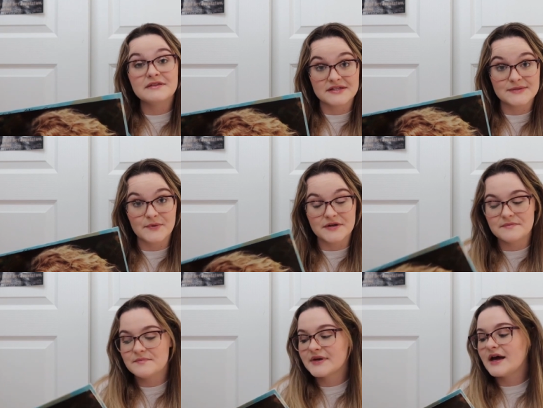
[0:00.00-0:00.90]
this
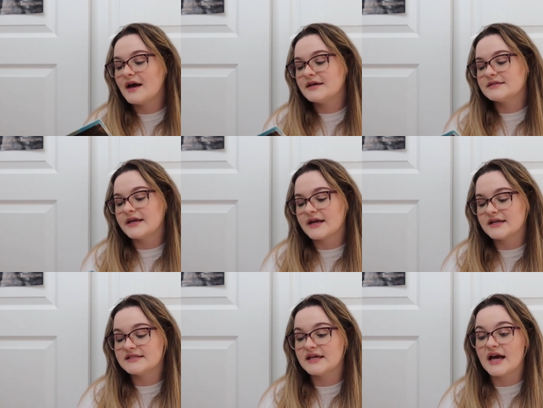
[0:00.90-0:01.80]
one because, like I
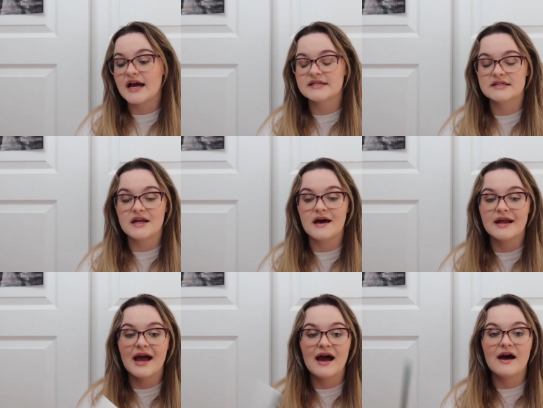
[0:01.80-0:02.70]
said, I did not
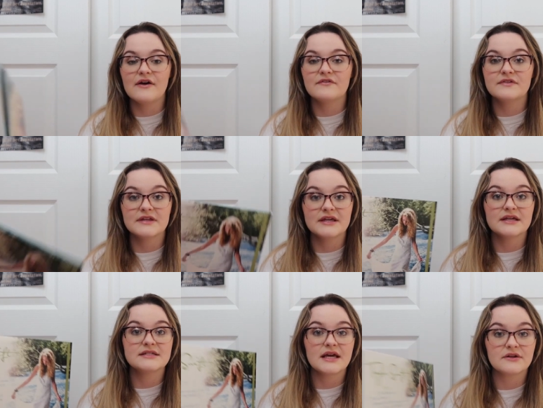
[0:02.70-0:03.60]
have the
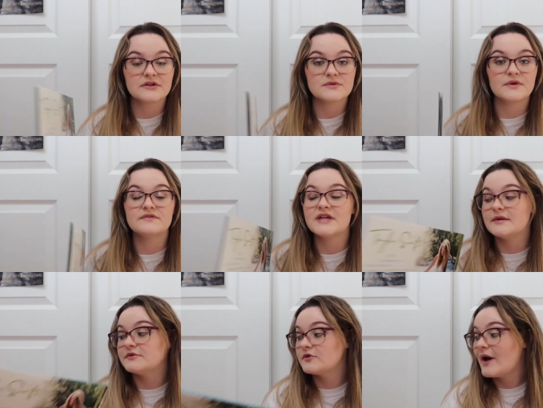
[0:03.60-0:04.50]
Taylor Swift
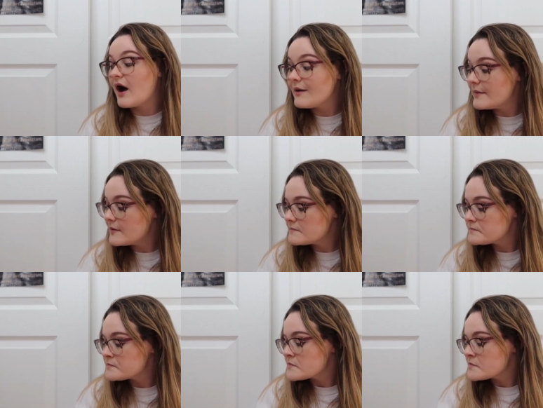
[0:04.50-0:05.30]
debut album.